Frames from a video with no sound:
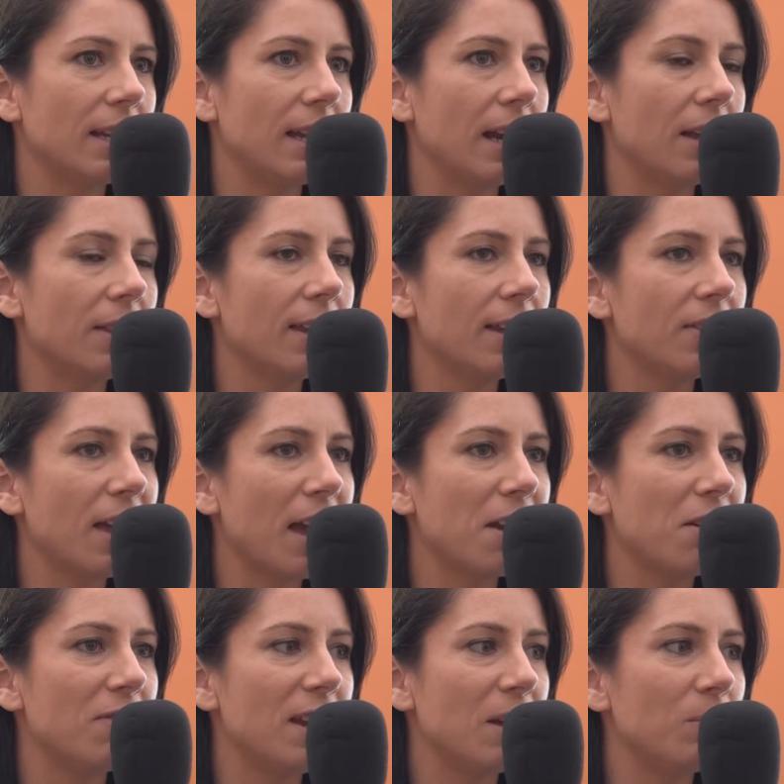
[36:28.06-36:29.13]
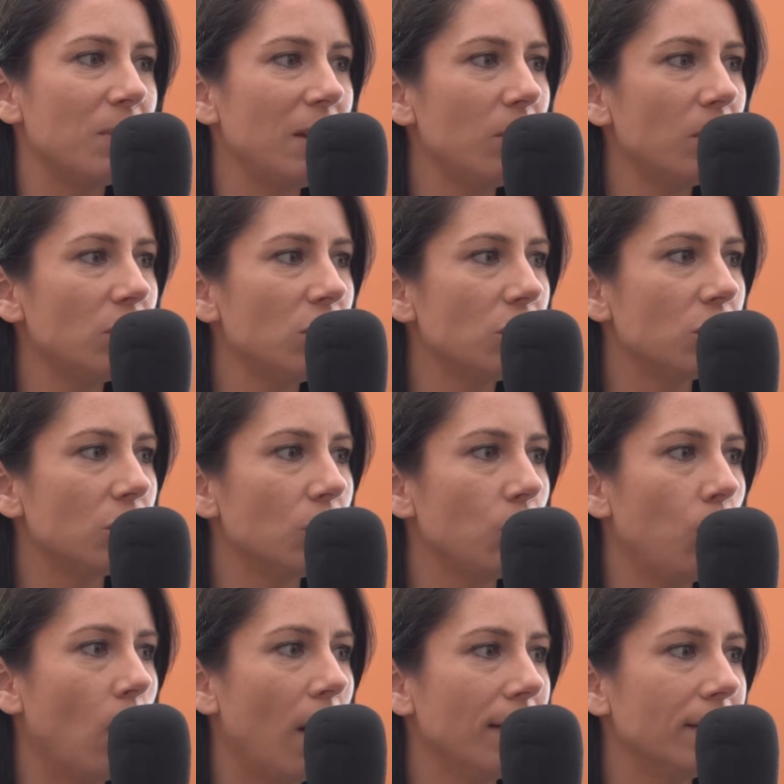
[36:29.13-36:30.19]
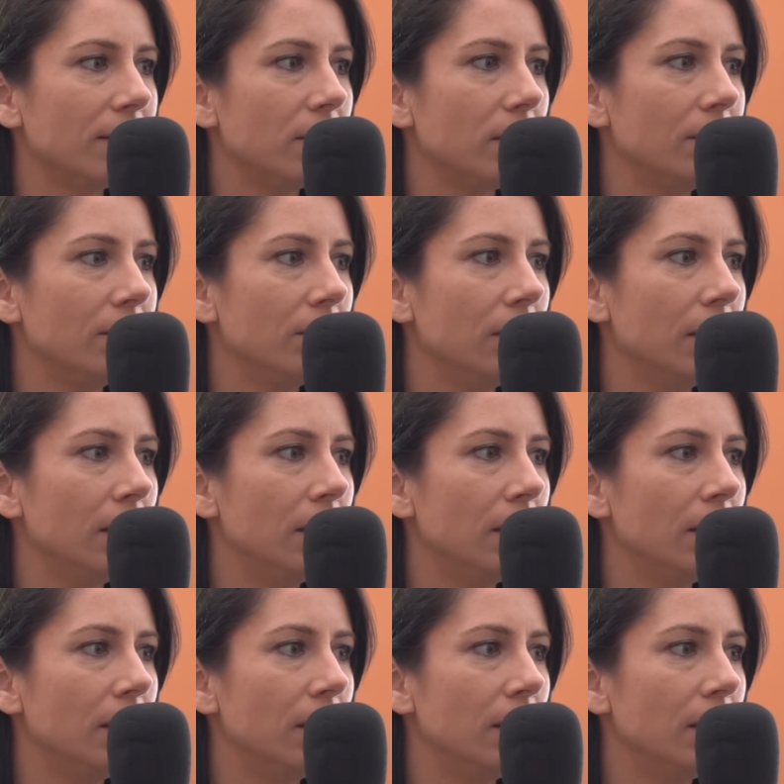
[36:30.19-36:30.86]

And I think at the end of the day, people just want to